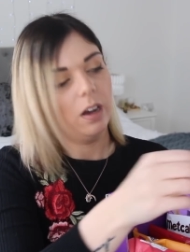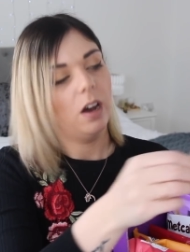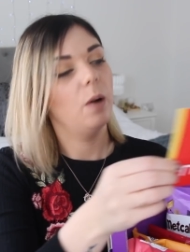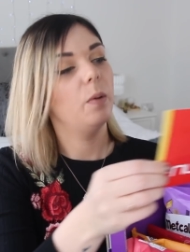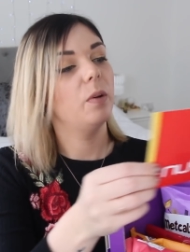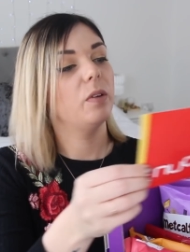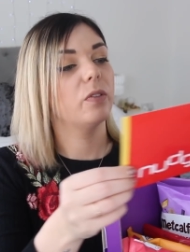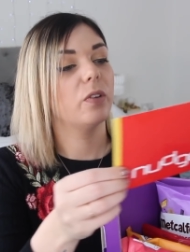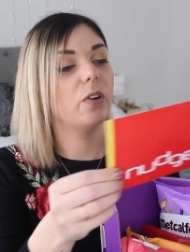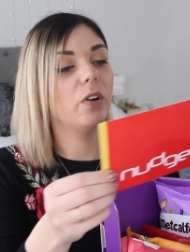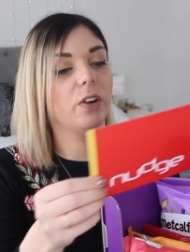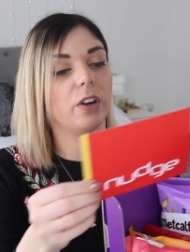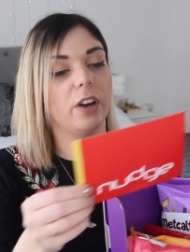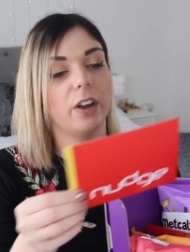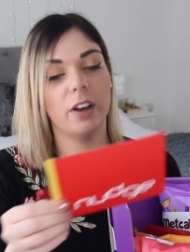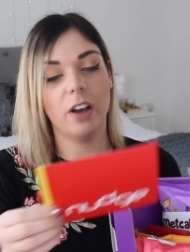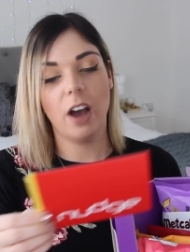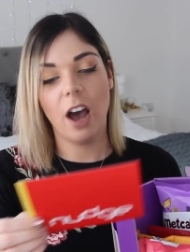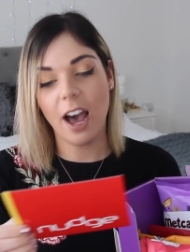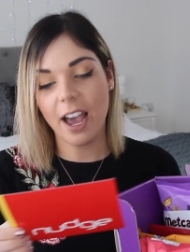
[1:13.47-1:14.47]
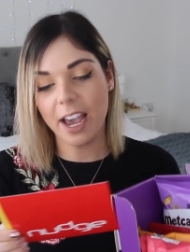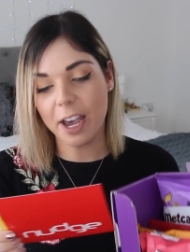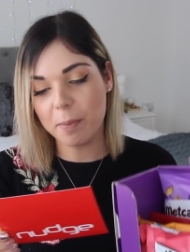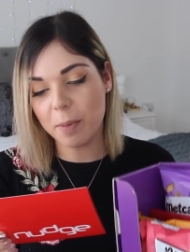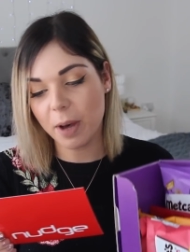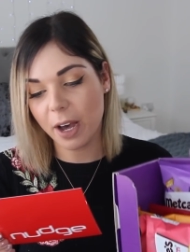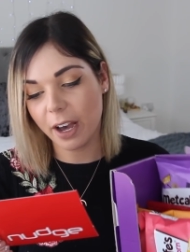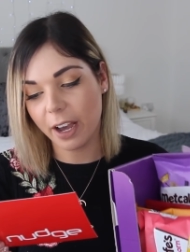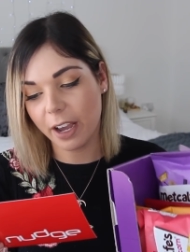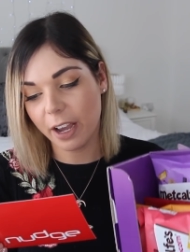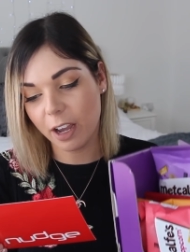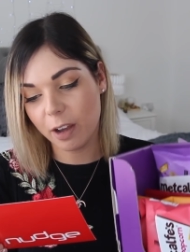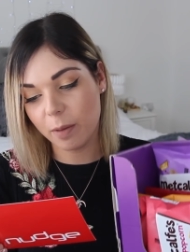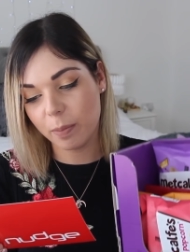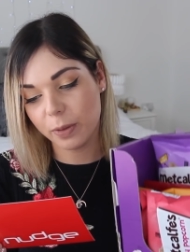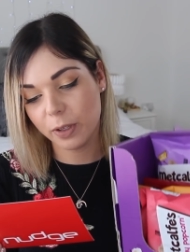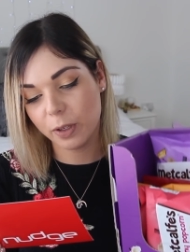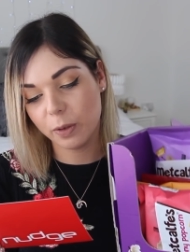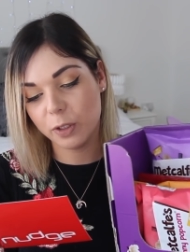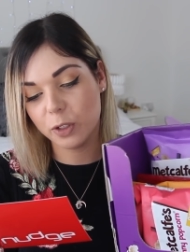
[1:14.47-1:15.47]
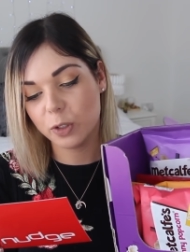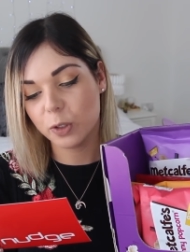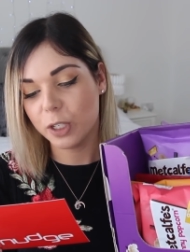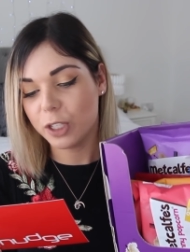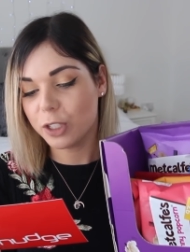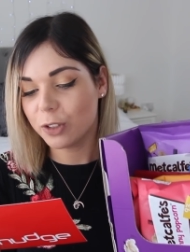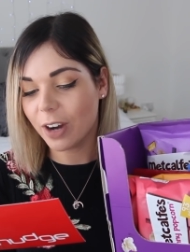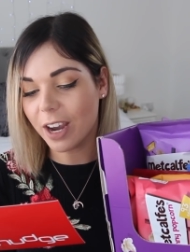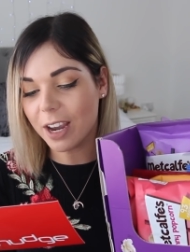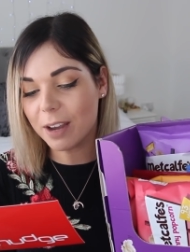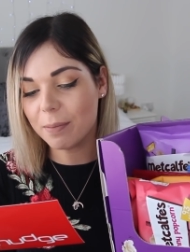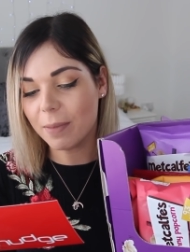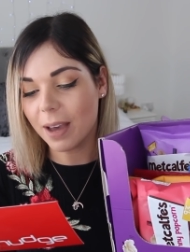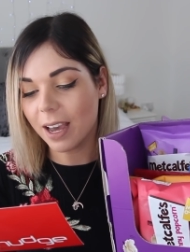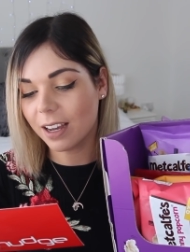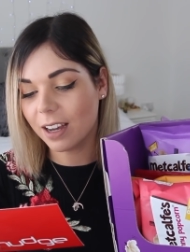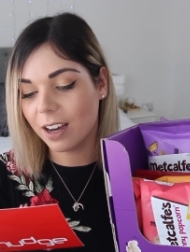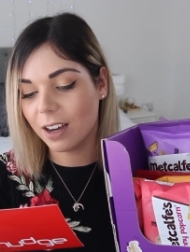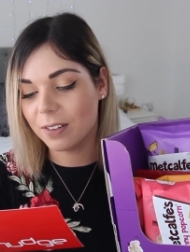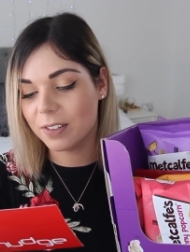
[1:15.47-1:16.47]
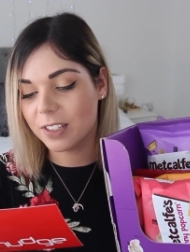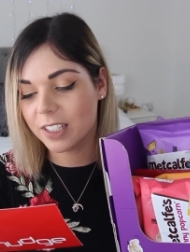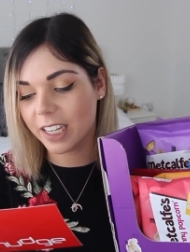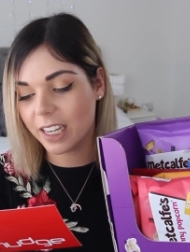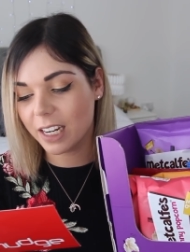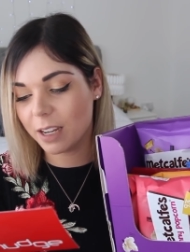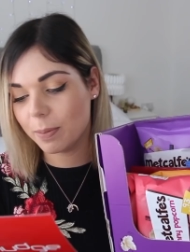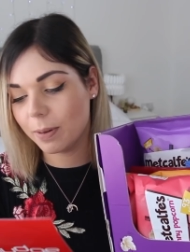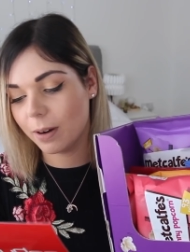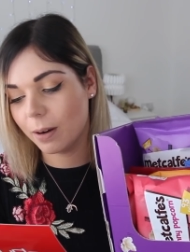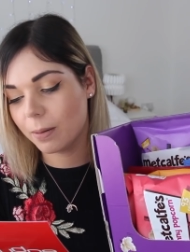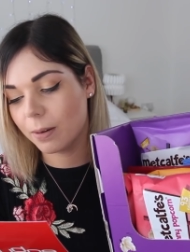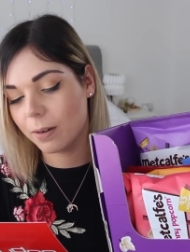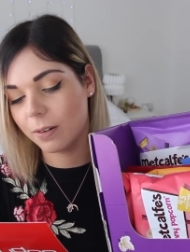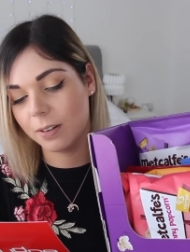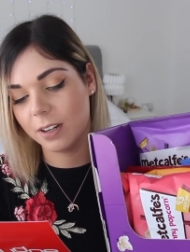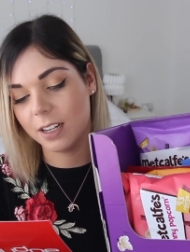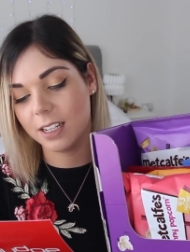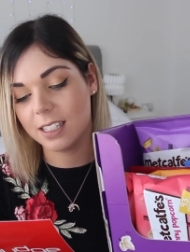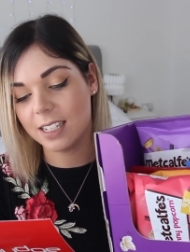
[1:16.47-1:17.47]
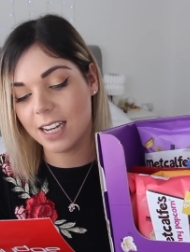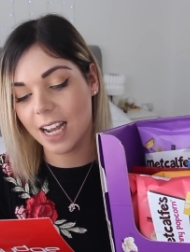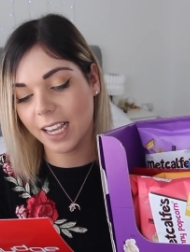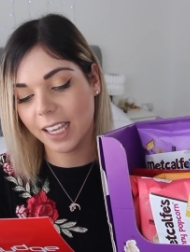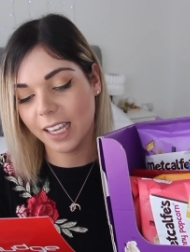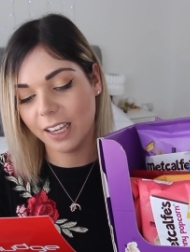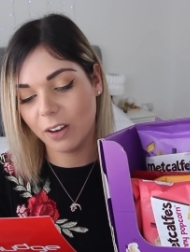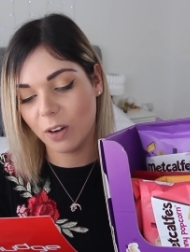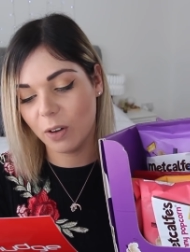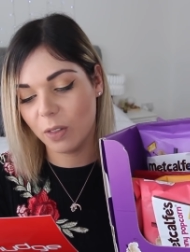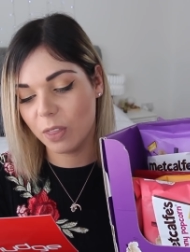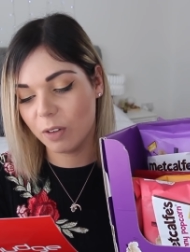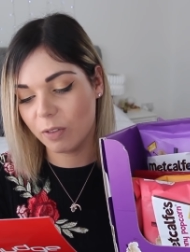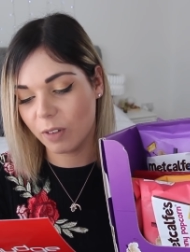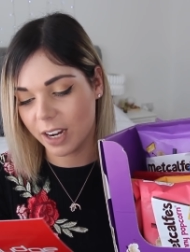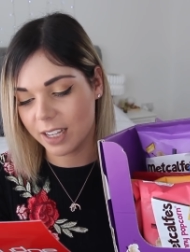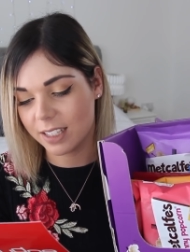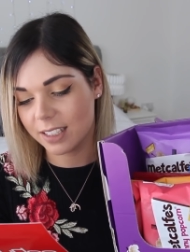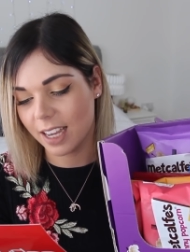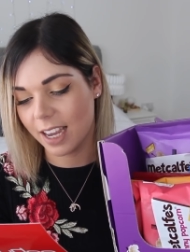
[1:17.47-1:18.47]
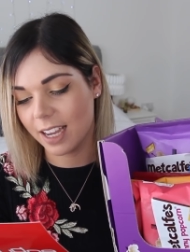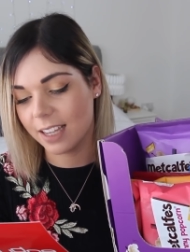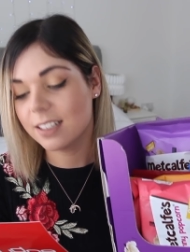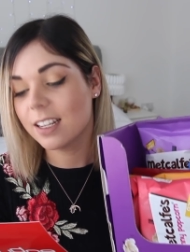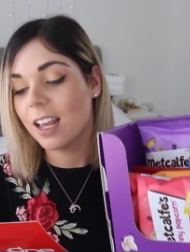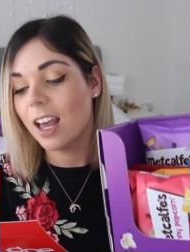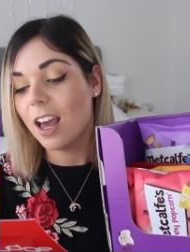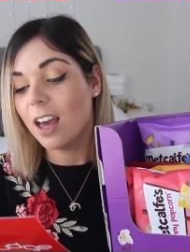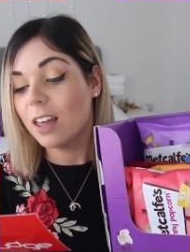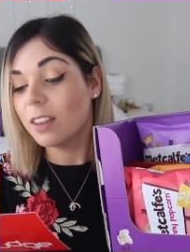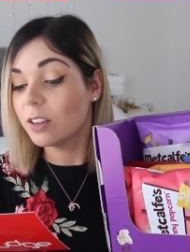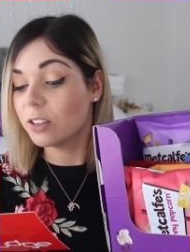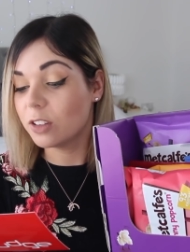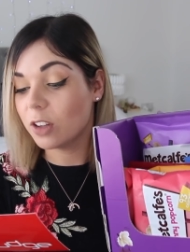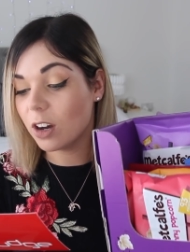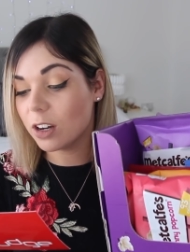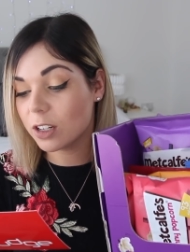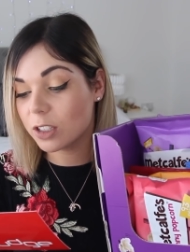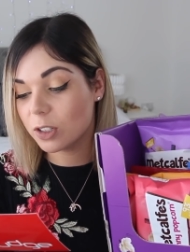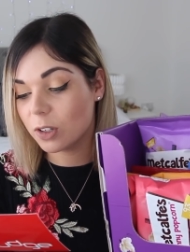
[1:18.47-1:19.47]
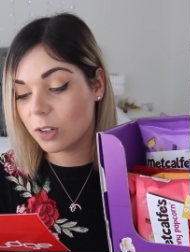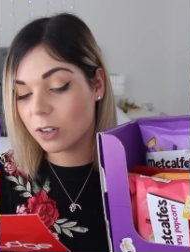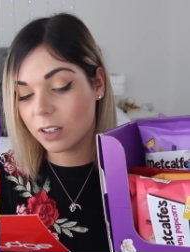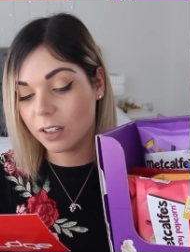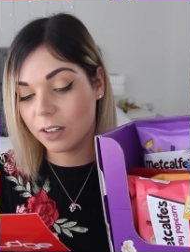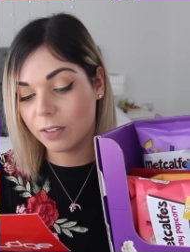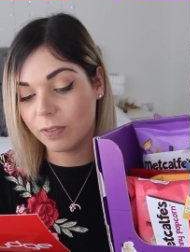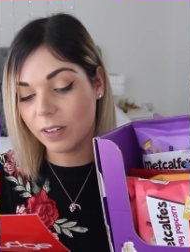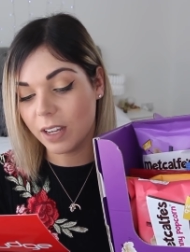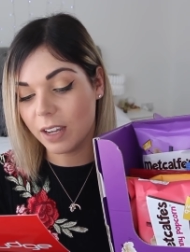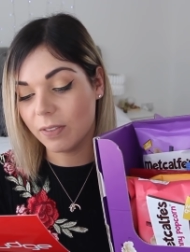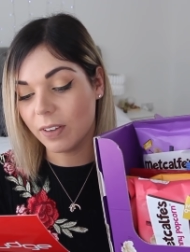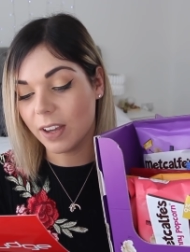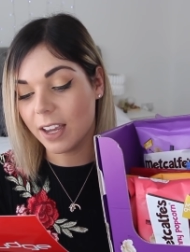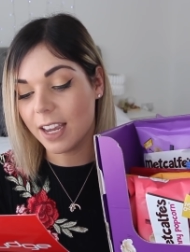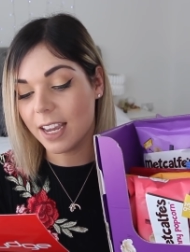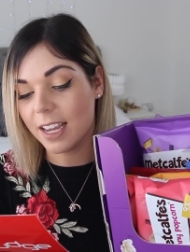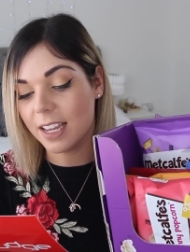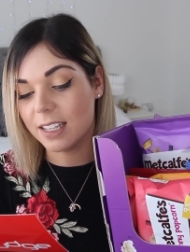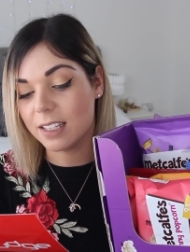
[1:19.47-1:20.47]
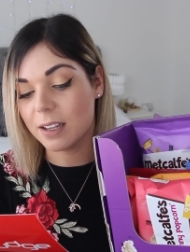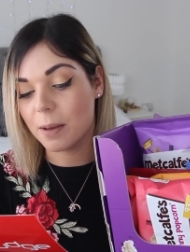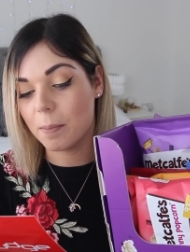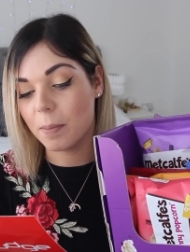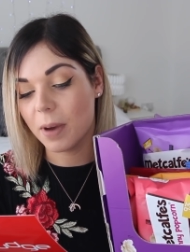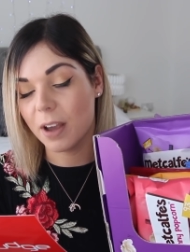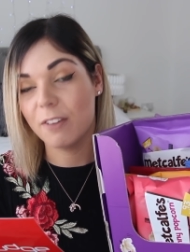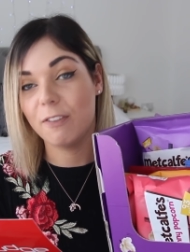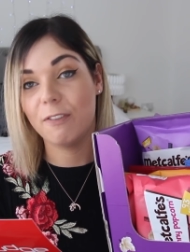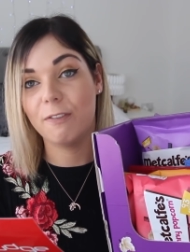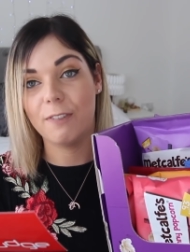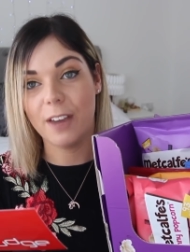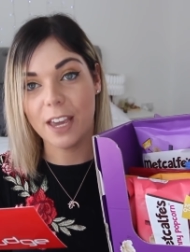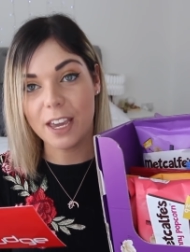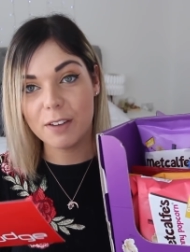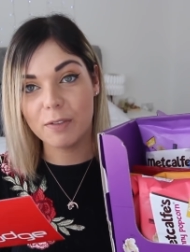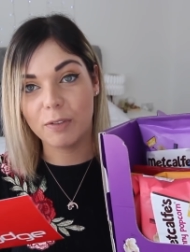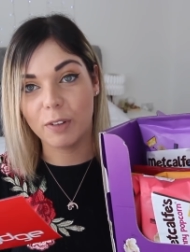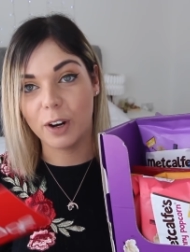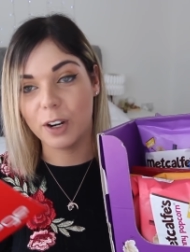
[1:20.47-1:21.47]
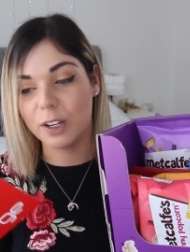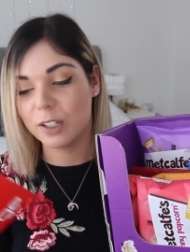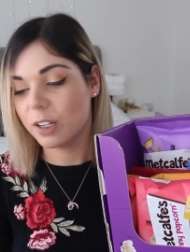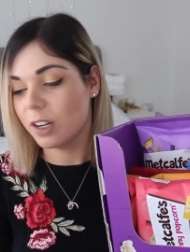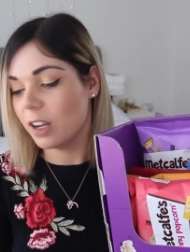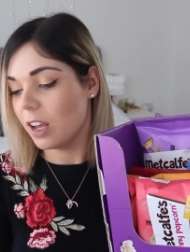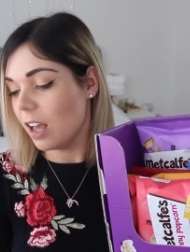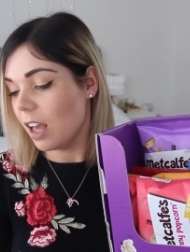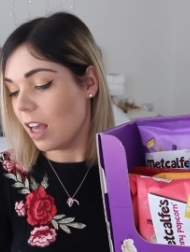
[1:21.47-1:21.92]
Oh, we've got a note. Hi Emma, I hope you enjoy trying Metcalf skinny popcorn and snacking on the rice cakes. The dark chocolate flavour is my favourite.